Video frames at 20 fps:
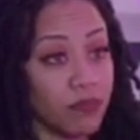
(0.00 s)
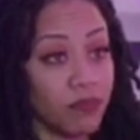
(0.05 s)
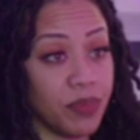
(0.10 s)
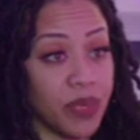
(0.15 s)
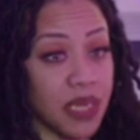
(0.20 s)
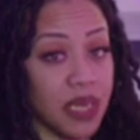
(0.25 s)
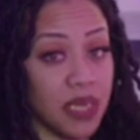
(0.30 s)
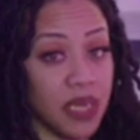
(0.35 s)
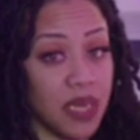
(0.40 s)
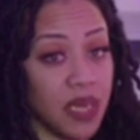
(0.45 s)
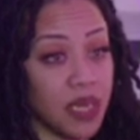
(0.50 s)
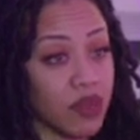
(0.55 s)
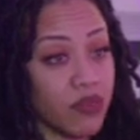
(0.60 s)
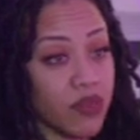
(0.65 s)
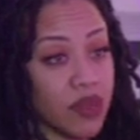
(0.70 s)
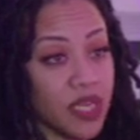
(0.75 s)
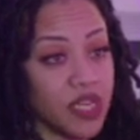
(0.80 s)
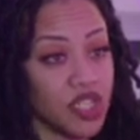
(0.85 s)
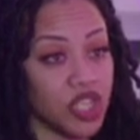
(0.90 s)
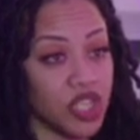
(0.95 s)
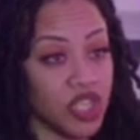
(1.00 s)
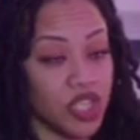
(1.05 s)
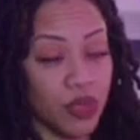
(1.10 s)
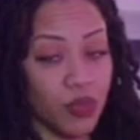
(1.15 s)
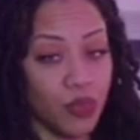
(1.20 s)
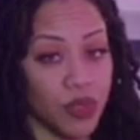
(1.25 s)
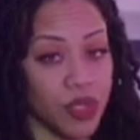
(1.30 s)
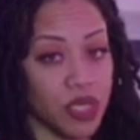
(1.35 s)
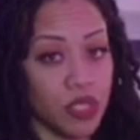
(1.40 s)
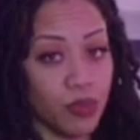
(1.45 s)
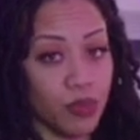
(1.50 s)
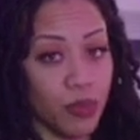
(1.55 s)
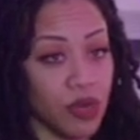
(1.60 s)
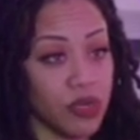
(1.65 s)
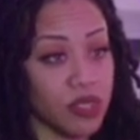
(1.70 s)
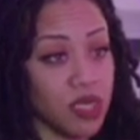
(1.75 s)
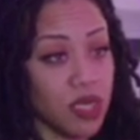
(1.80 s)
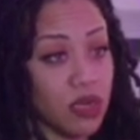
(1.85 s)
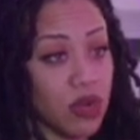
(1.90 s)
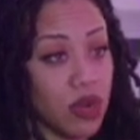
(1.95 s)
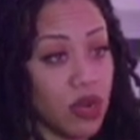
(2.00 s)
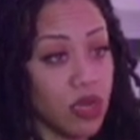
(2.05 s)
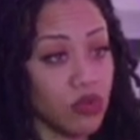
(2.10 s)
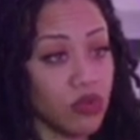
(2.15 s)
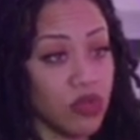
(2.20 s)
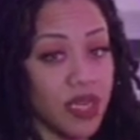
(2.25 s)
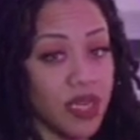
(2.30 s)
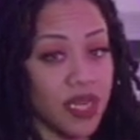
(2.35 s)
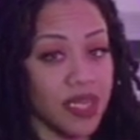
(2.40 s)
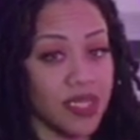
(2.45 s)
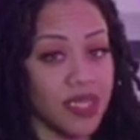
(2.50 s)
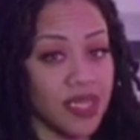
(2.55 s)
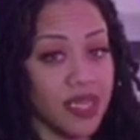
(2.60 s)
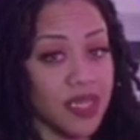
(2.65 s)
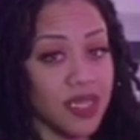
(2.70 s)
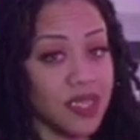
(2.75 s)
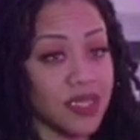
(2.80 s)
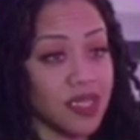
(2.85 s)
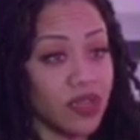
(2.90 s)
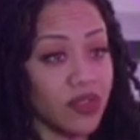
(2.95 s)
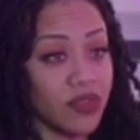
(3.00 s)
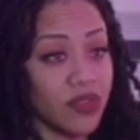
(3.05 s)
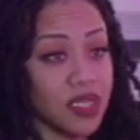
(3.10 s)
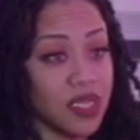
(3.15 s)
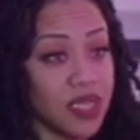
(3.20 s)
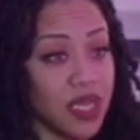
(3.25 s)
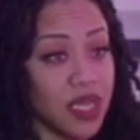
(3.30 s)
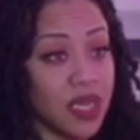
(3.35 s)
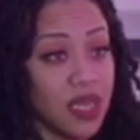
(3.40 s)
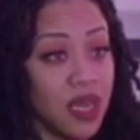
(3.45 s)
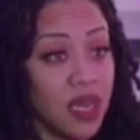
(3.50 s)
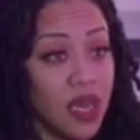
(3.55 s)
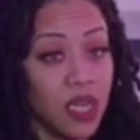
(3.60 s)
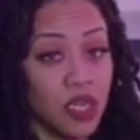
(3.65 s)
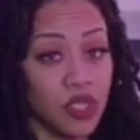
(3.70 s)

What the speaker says: be in a relationship with this person? Are you looking to take this seriously?